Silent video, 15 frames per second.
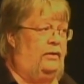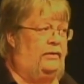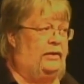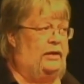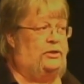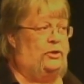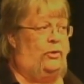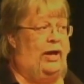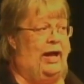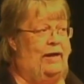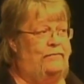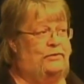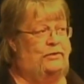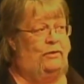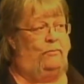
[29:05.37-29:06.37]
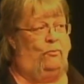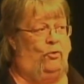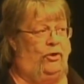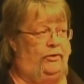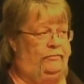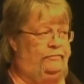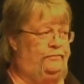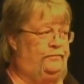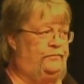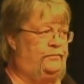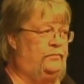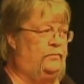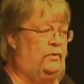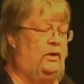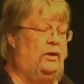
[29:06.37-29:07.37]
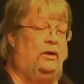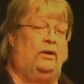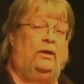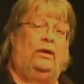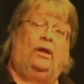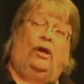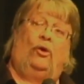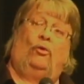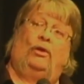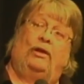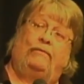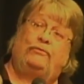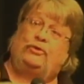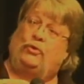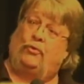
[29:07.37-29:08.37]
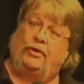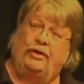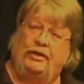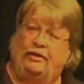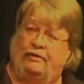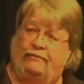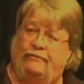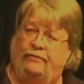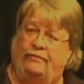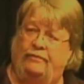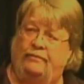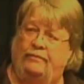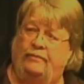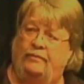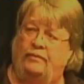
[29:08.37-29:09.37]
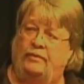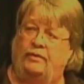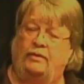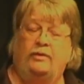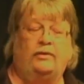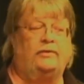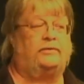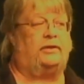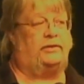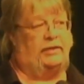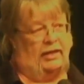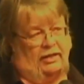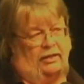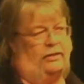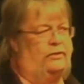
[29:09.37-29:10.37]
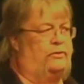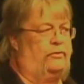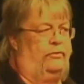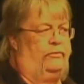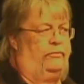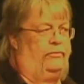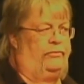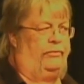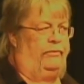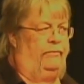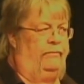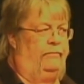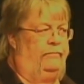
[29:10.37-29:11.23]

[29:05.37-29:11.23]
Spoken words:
that you have someone who loves you enough to tell you the truth.